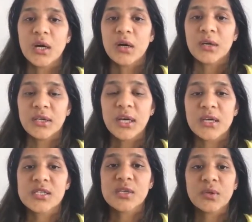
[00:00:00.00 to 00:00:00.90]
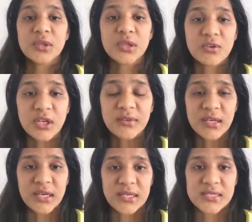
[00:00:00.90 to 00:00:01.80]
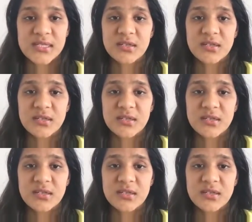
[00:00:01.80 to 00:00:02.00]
yeah, so 3 things,